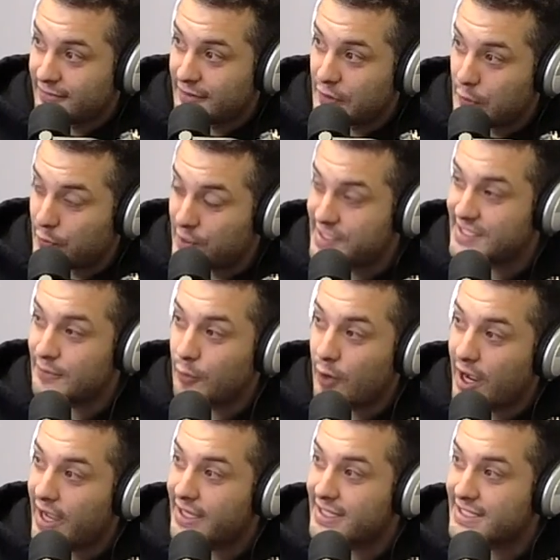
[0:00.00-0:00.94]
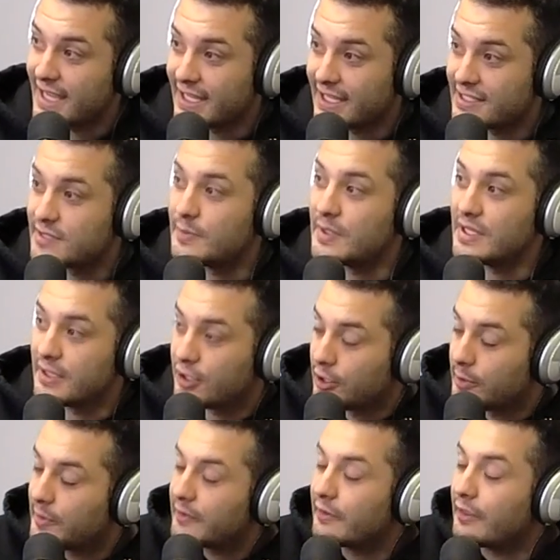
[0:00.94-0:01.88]
the reason why, because I get to be the
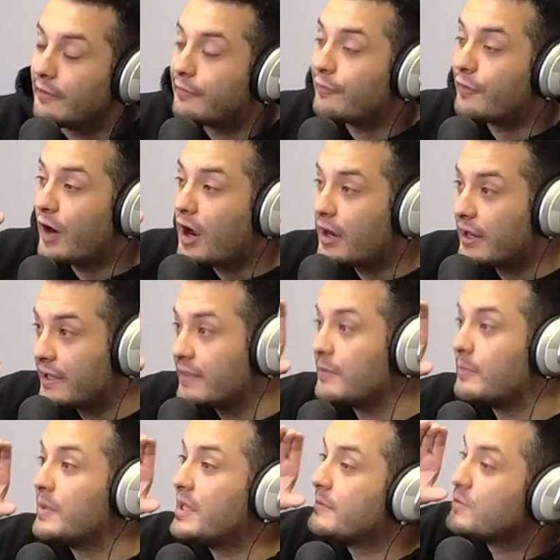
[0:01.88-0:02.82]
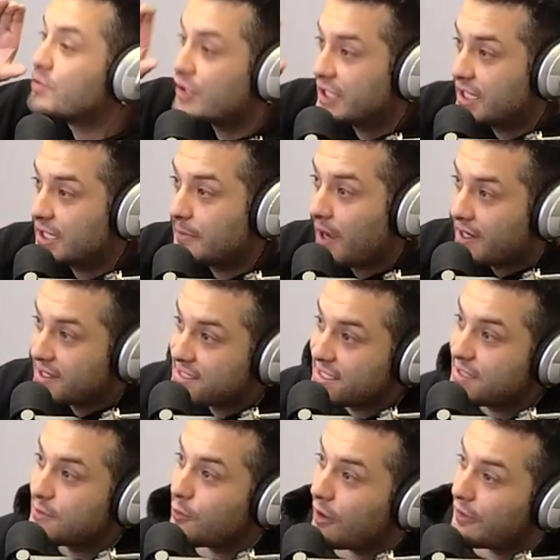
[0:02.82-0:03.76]
Kermit the Frog in the meme drinking my
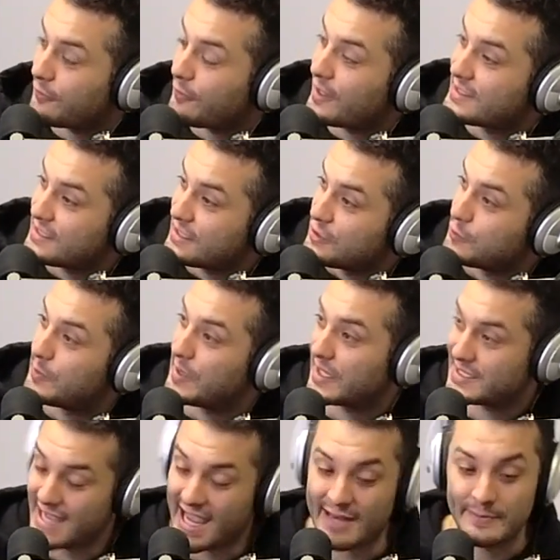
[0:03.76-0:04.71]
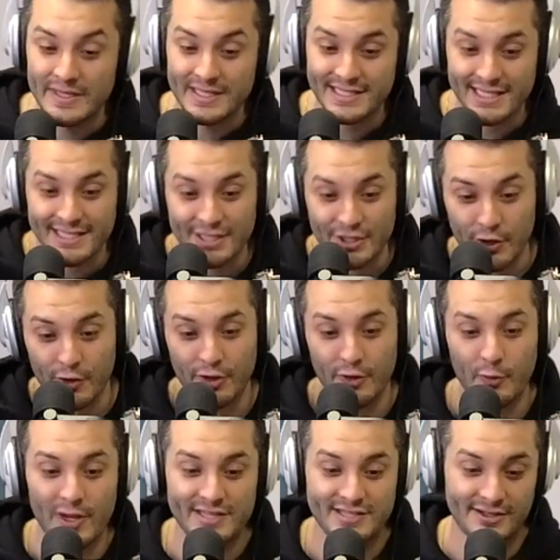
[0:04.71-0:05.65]
tea while the rest of you picked Edmonton to go to the
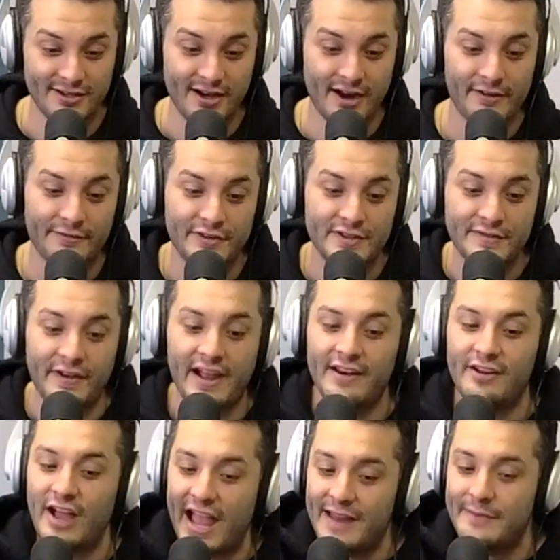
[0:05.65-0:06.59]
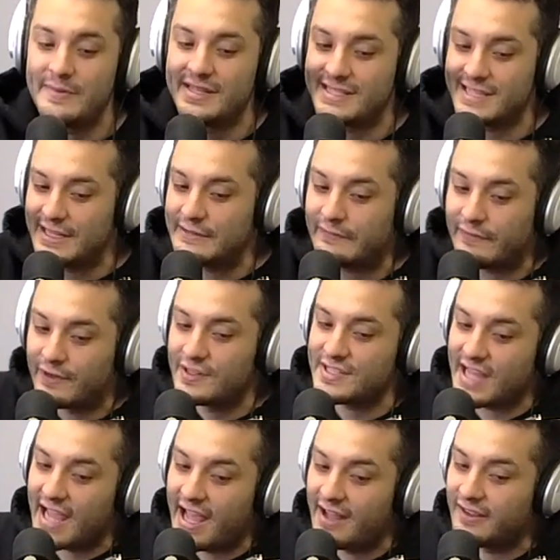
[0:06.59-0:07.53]
Western Conference final. Edmonton
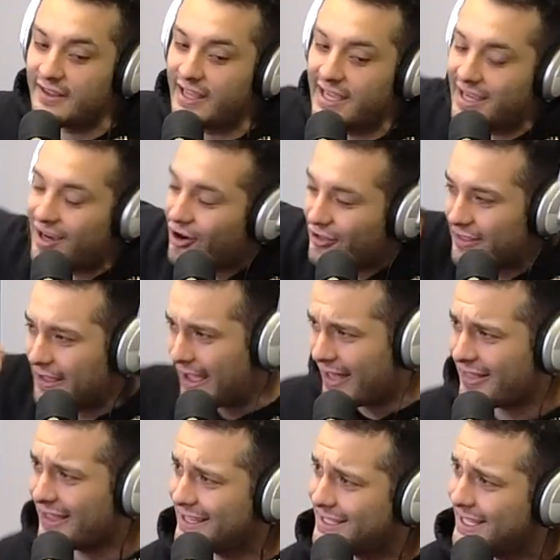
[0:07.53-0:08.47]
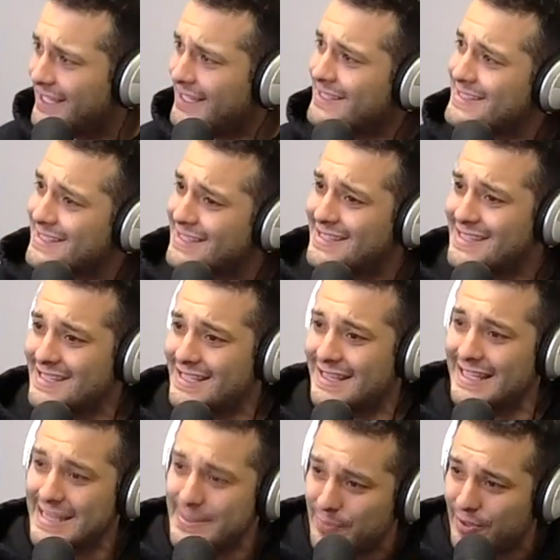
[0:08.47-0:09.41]
versus LA. Are the LA Kings the
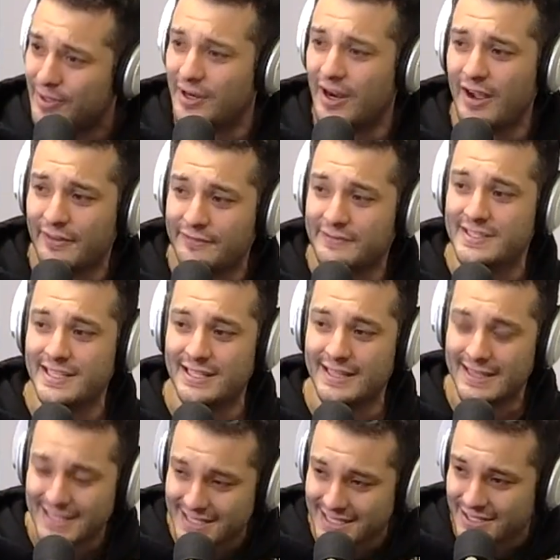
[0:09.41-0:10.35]
sleeper of t- this